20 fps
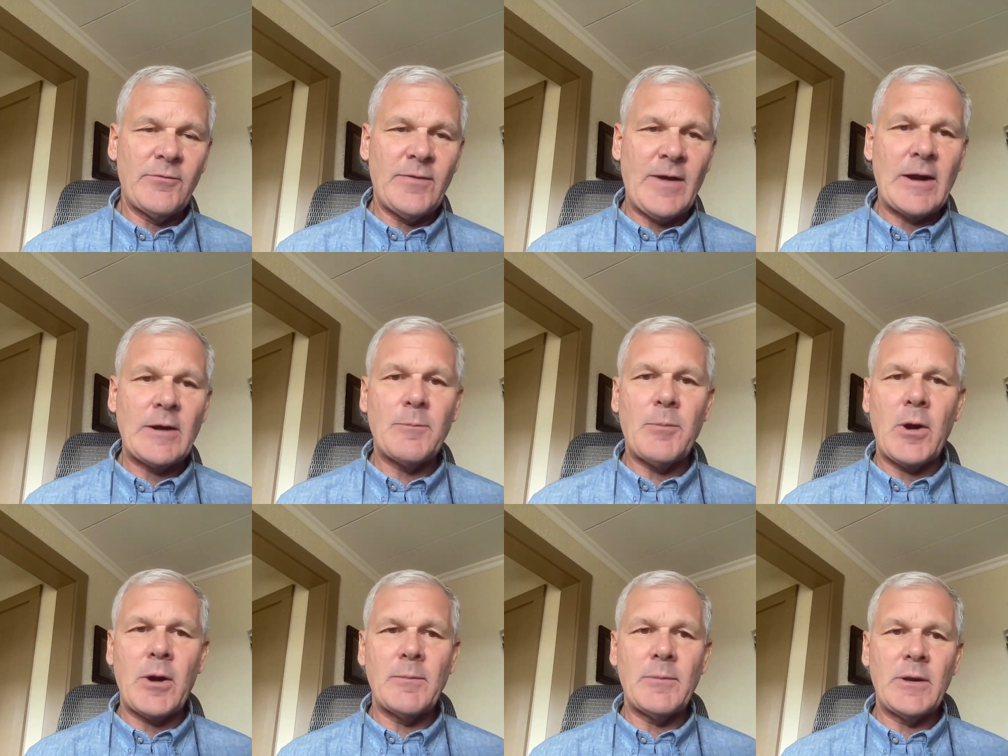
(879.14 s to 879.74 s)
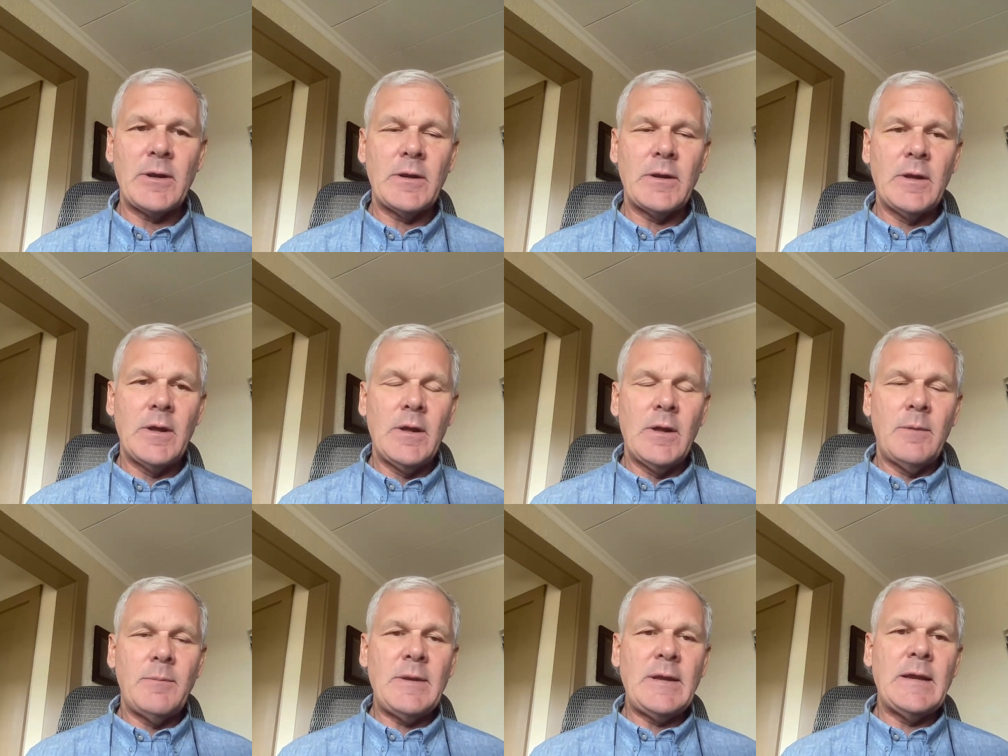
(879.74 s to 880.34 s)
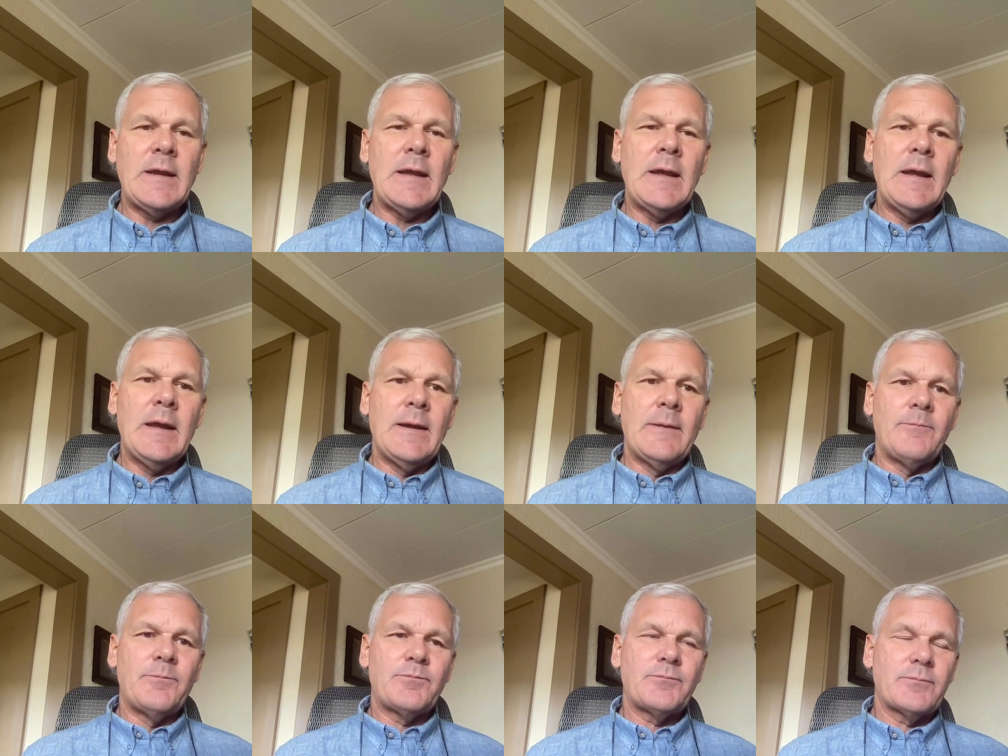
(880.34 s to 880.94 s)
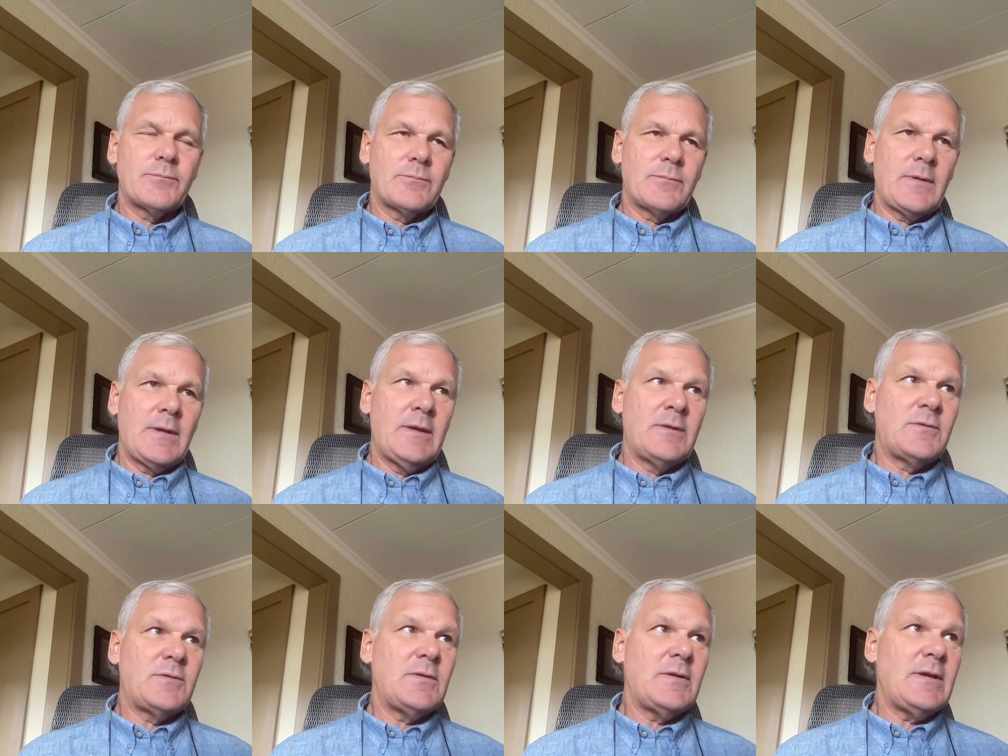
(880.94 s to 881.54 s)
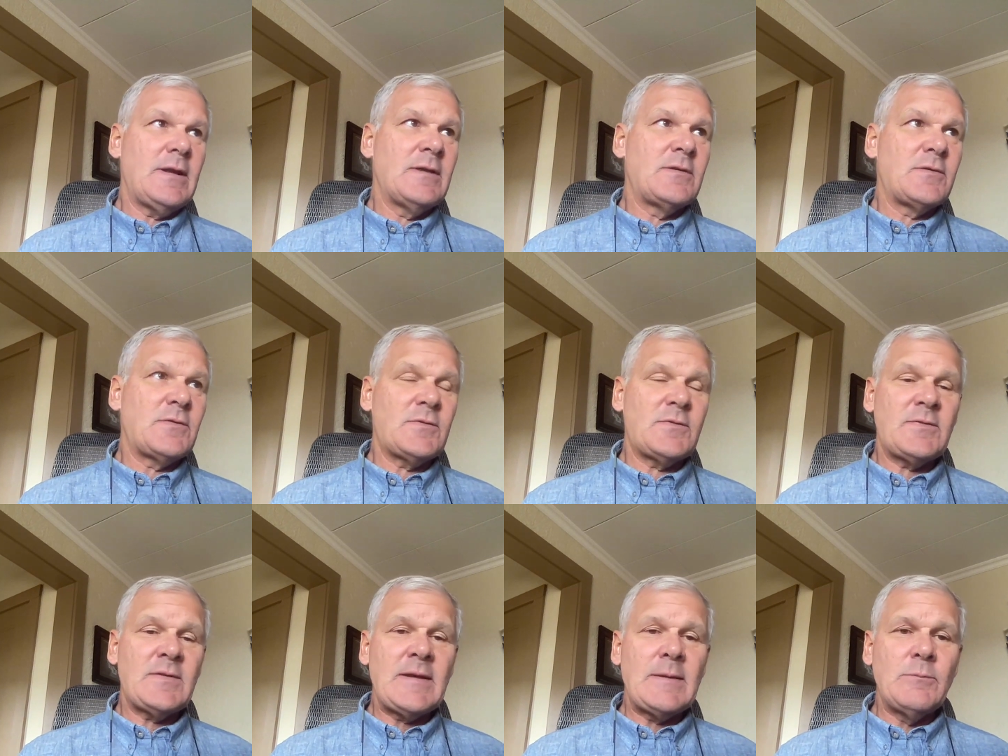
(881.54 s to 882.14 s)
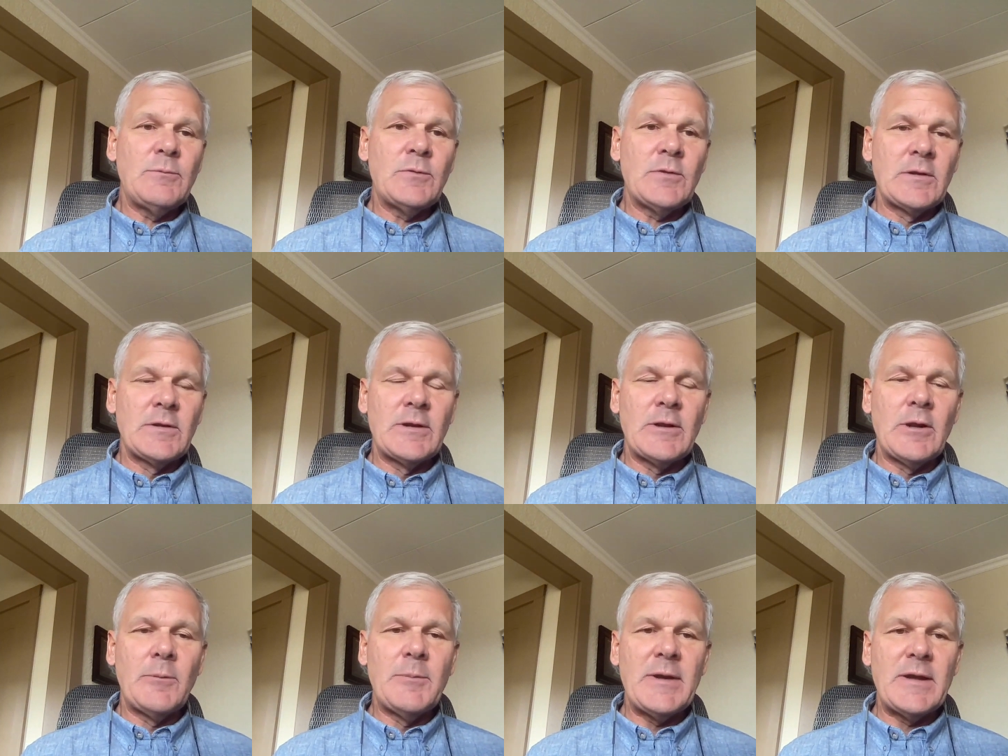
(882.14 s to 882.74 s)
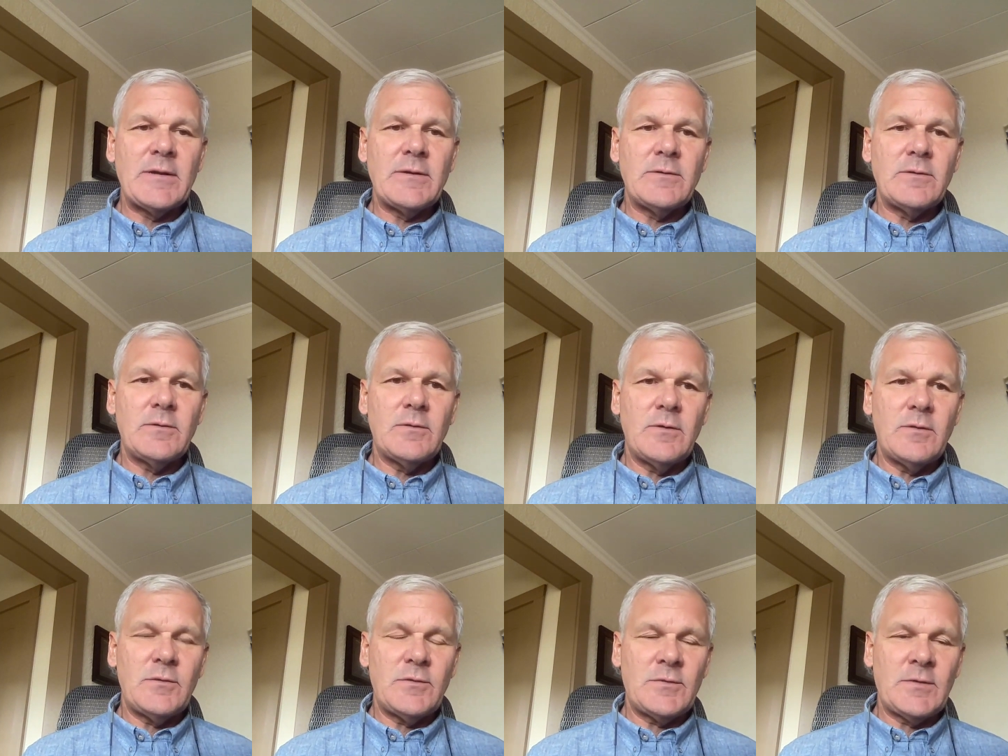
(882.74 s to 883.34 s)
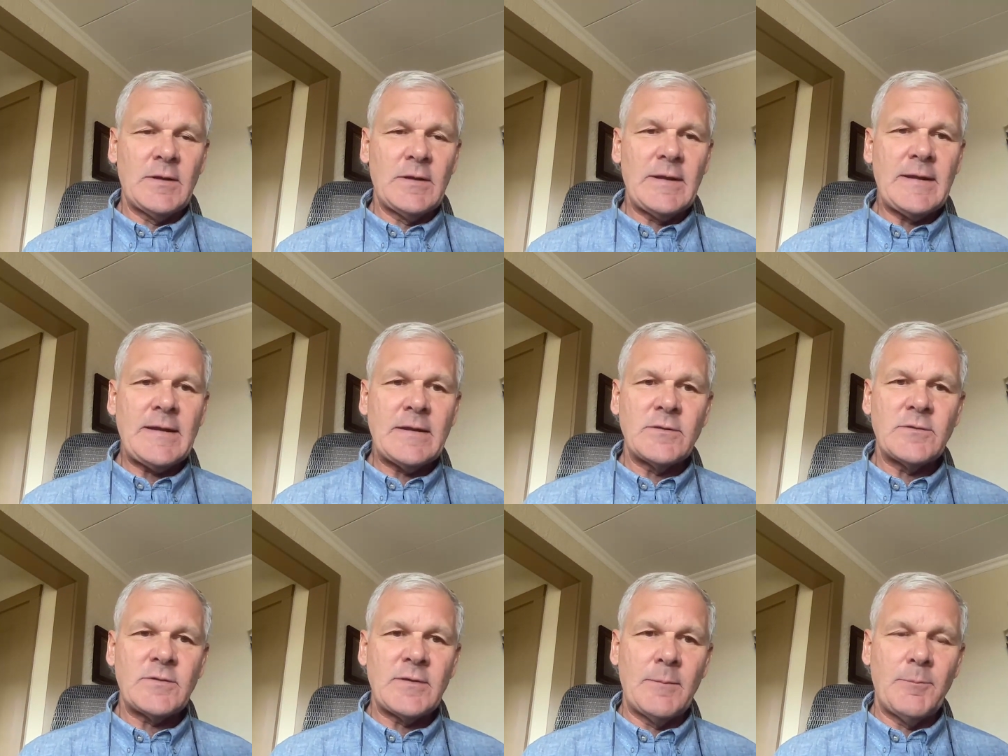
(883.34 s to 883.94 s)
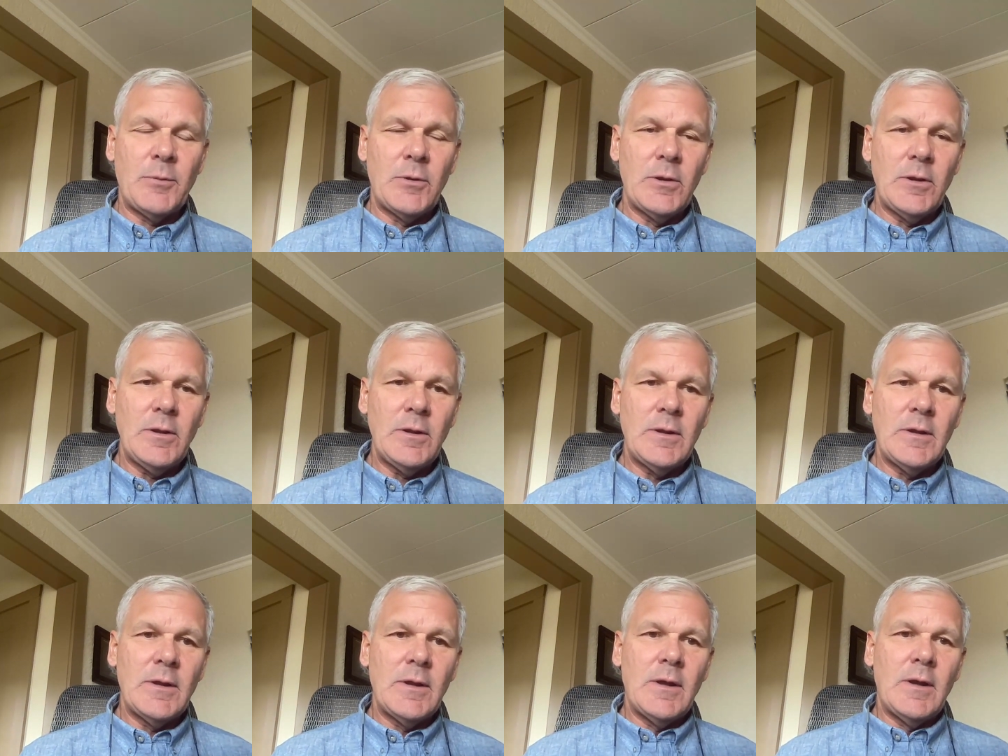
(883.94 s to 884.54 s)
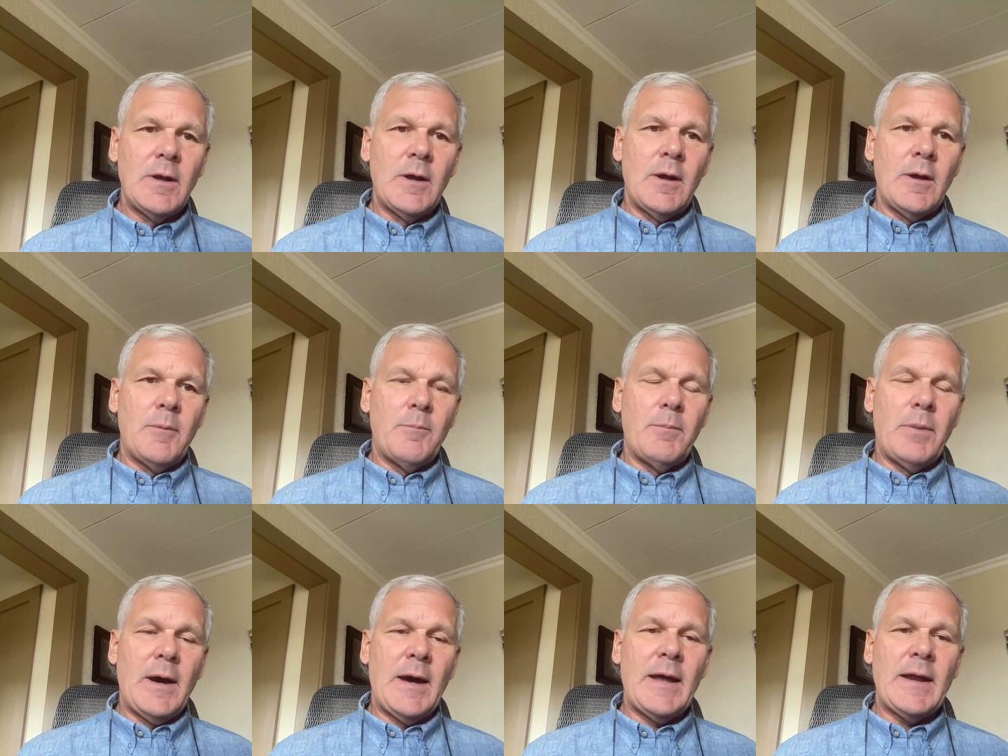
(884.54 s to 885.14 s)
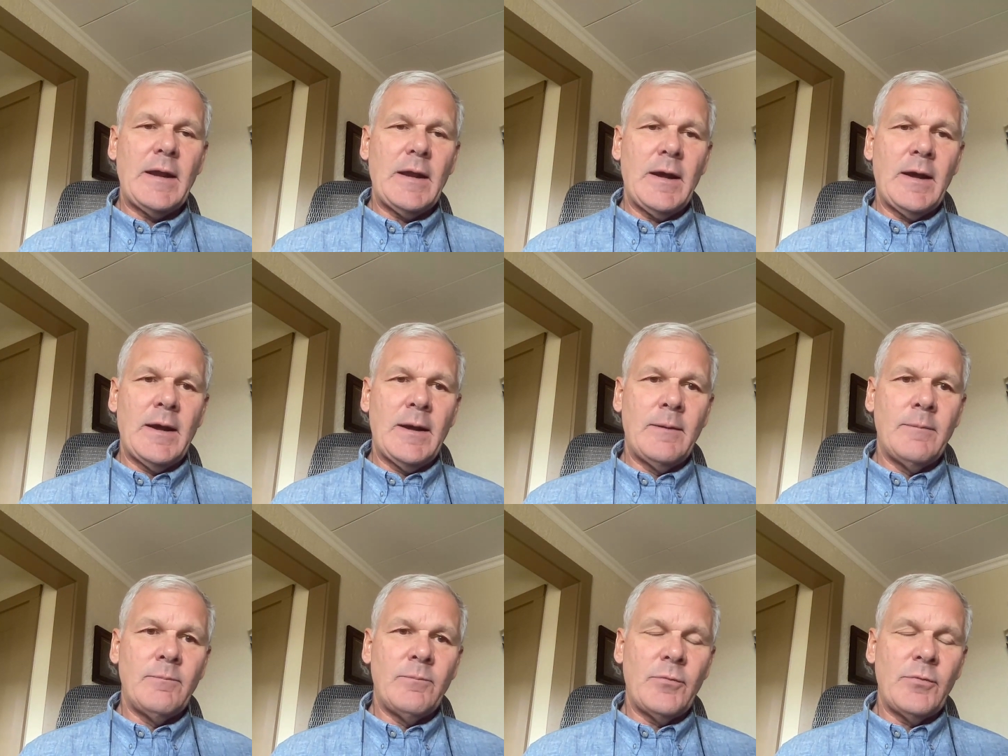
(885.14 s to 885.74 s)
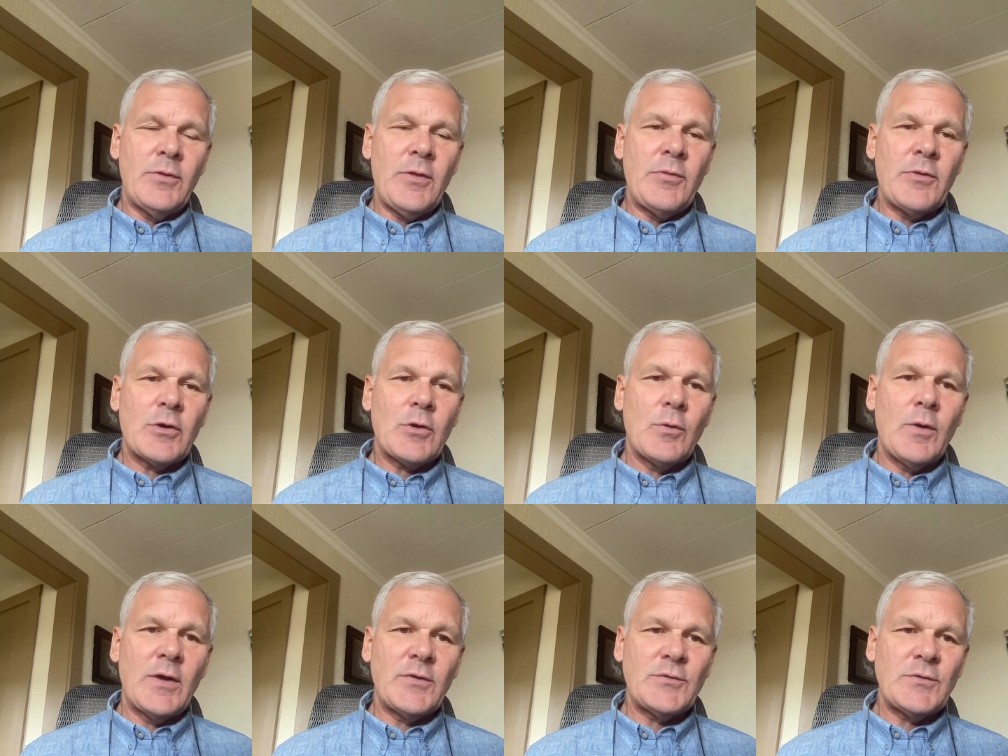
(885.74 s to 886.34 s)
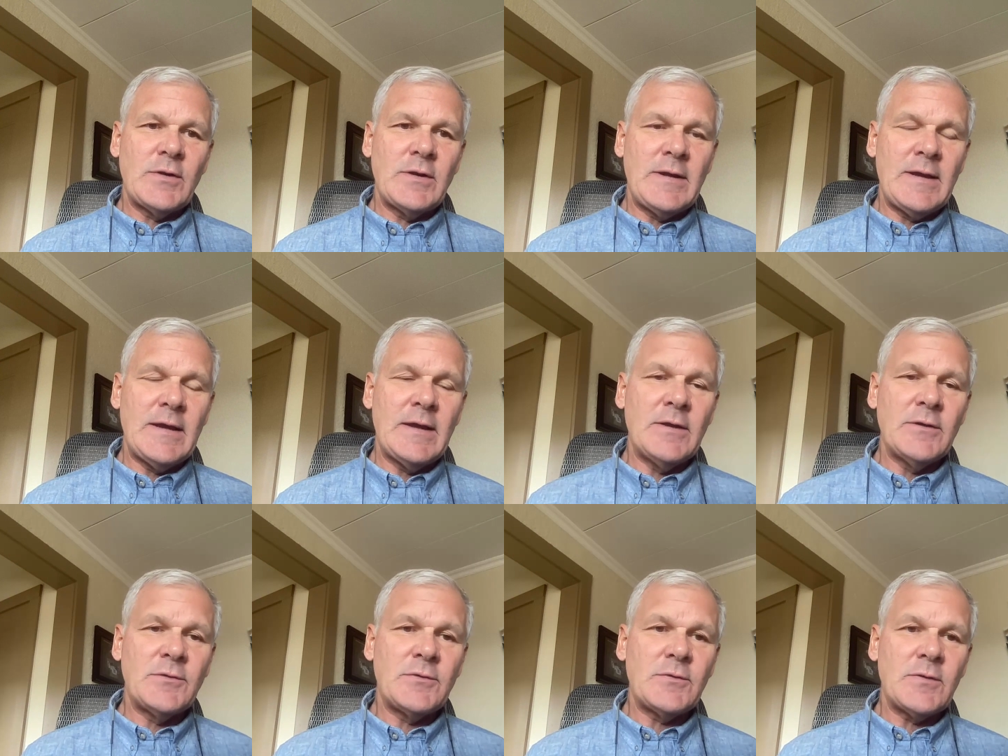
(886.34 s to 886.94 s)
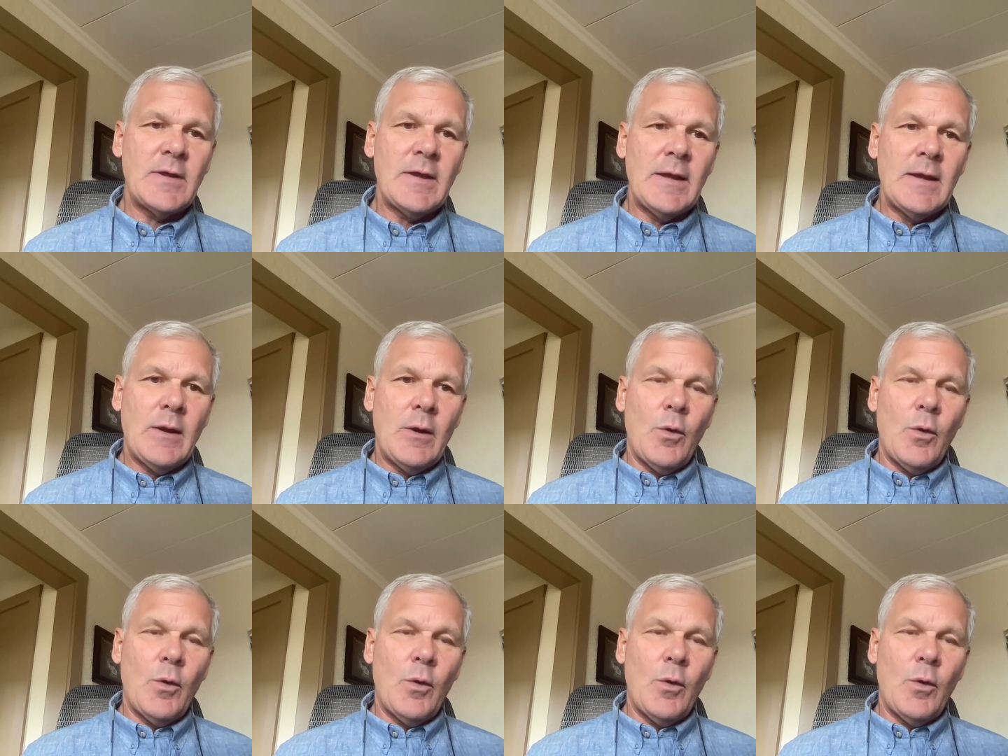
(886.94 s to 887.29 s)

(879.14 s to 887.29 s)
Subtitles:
fire department. I mean, it seems a little bit silly and simple, but then the question is,